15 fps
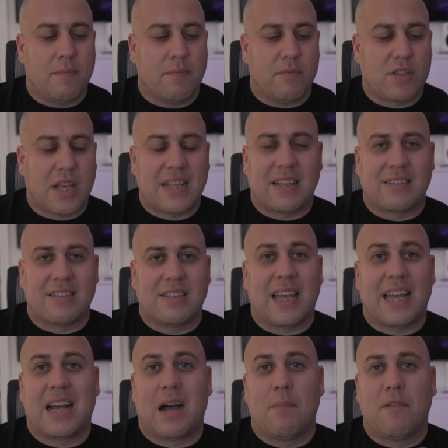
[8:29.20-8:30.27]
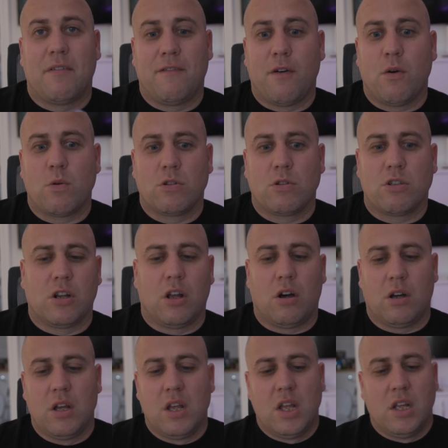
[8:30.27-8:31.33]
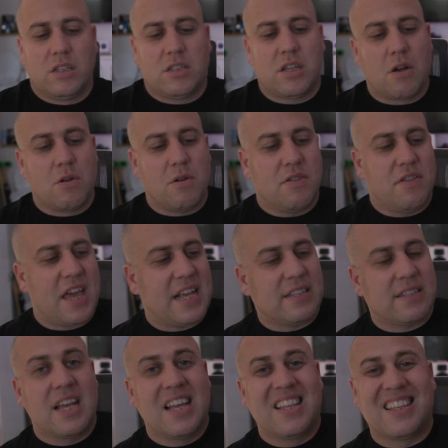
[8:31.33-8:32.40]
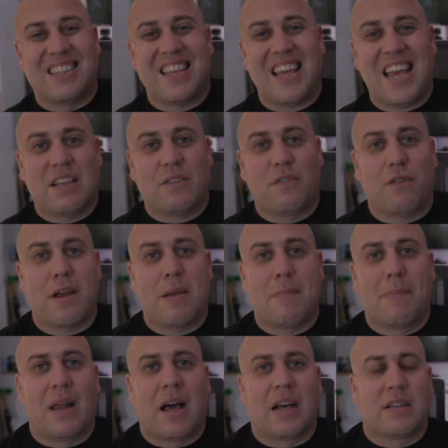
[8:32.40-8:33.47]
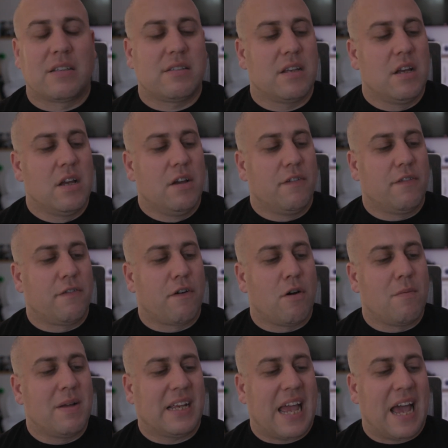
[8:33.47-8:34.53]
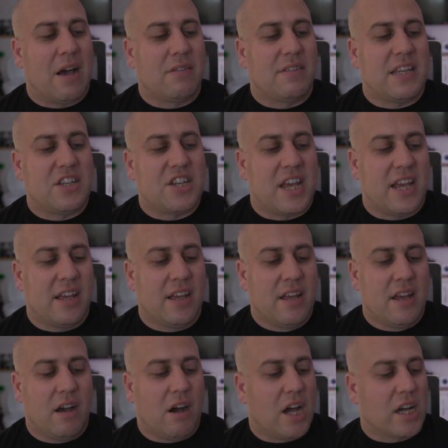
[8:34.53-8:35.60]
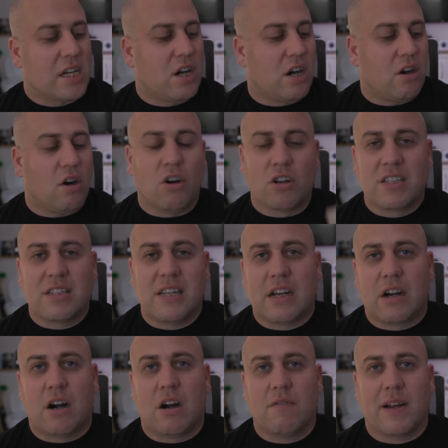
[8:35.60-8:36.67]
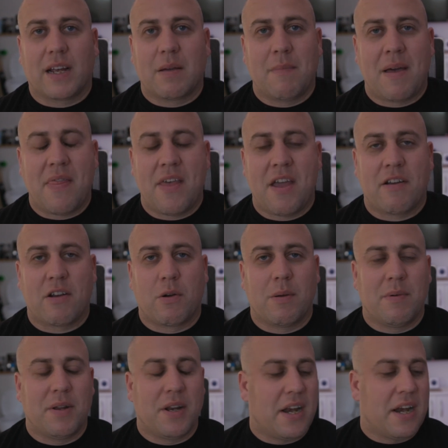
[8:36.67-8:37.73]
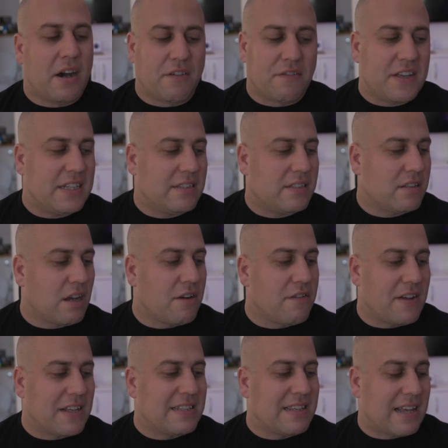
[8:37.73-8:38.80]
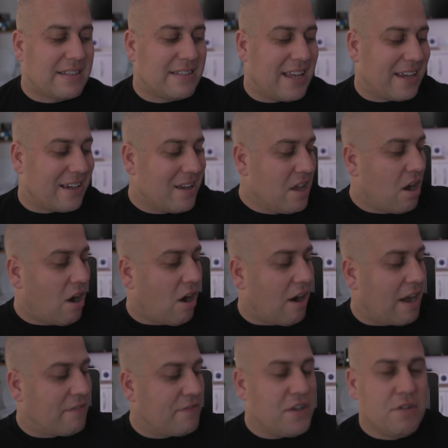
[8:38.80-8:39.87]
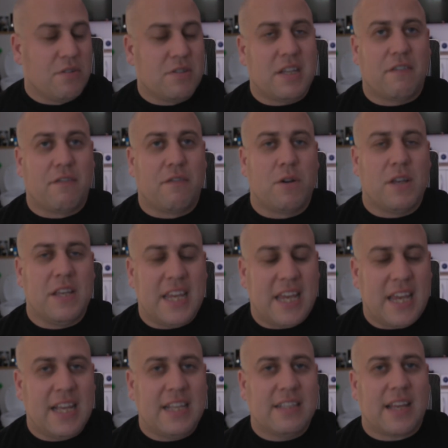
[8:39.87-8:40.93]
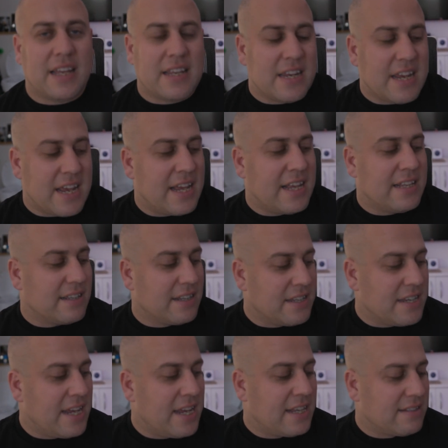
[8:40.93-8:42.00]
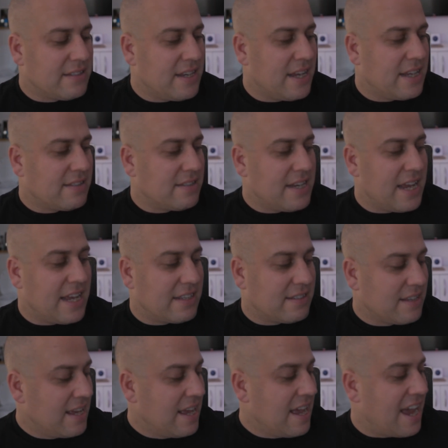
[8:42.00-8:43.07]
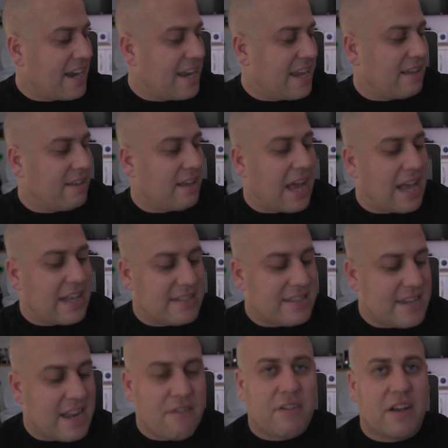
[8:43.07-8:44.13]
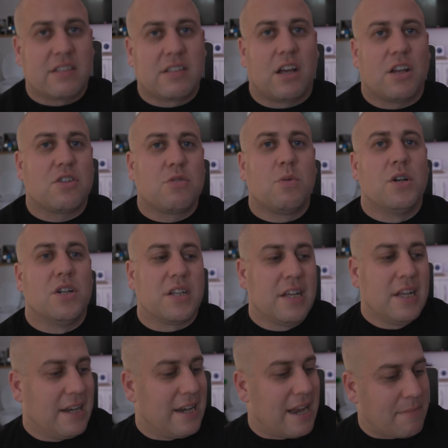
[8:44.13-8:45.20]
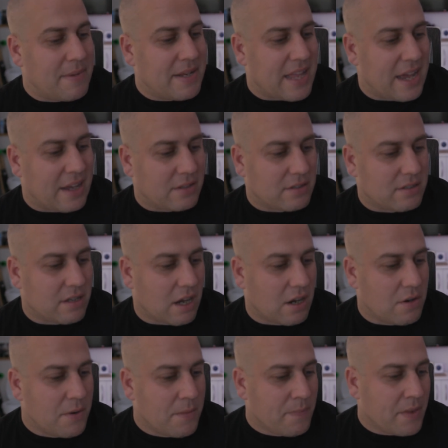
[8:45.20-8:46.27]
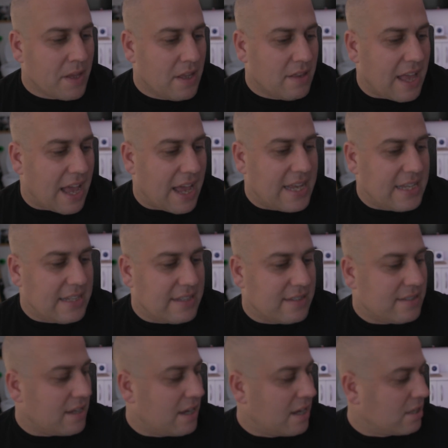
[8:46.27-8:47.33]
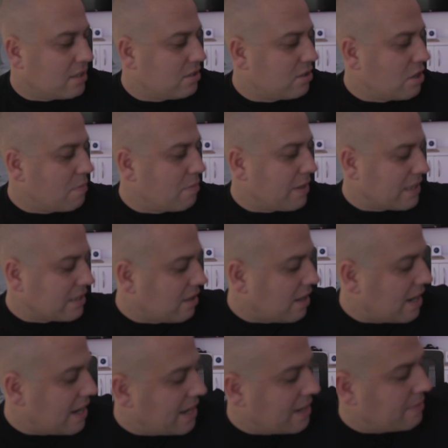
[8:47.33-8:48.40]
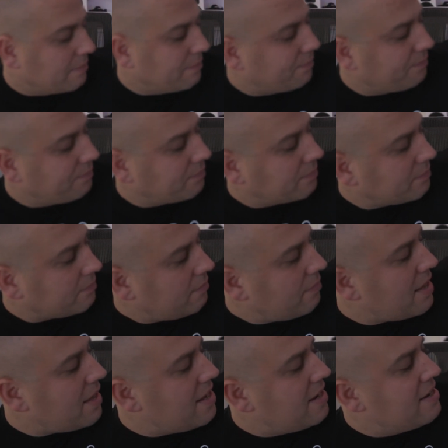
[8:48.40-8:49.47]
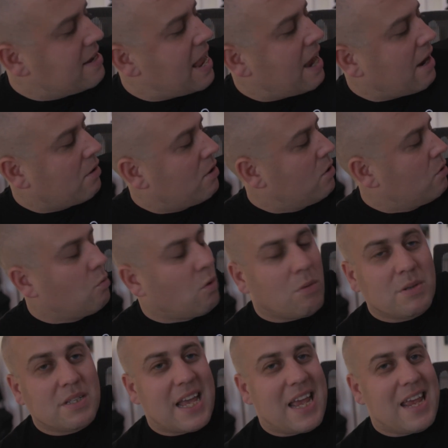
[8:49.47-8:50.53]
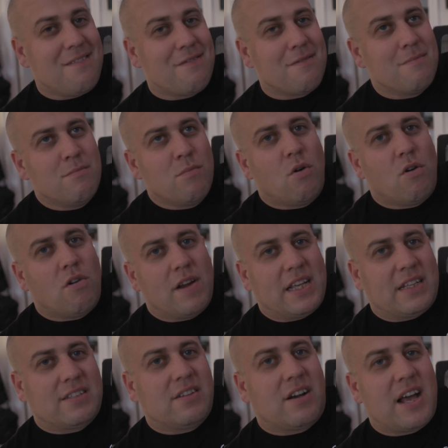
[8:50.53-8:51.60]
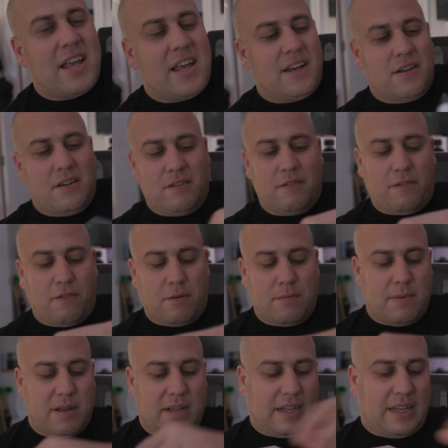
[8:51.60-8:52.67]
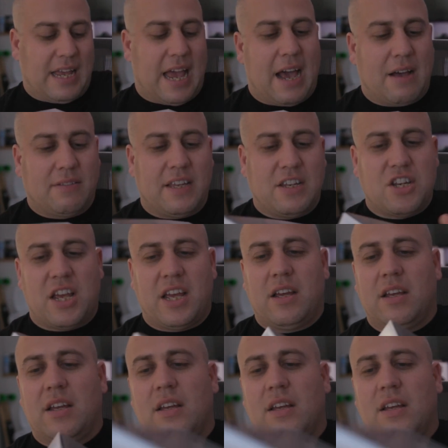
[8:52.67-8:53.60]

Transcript: so it doesn't take up a full slot. So this, the TS3 Plus from CalDigit, I honestly can't recommend their equipment enough. It's so fantastic. I've used it for years and years and years and years and years, and it has never, touch wood, let me down. So that is super exciting. Now, what was even more exciting from CalDigit